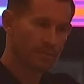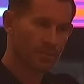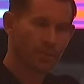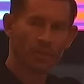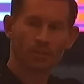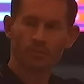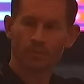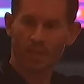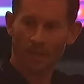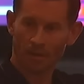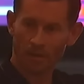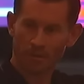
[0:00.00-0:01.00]
You're not used to
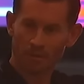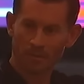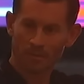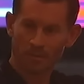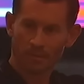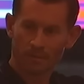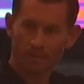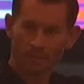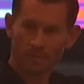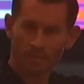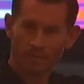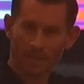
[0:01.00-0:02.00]
that, are you?
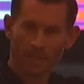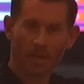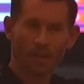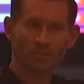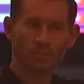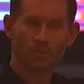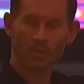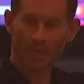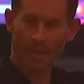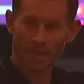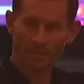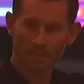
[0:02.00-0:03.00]
It caused you to
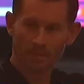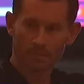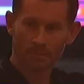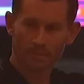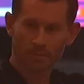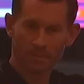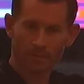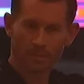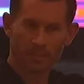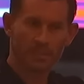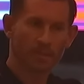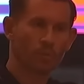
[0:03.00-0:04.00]
engage.
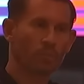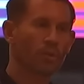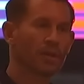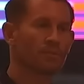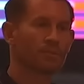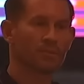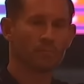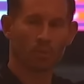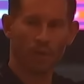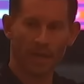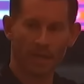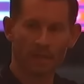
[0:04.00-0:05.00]
See, we're working with the
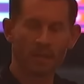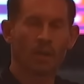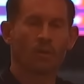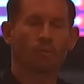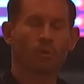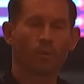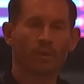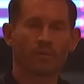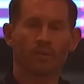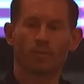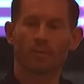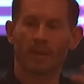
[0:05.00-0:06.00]
brain. We're working
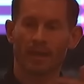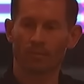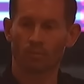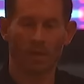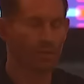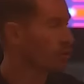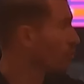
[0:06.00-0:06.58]
with human behavior rather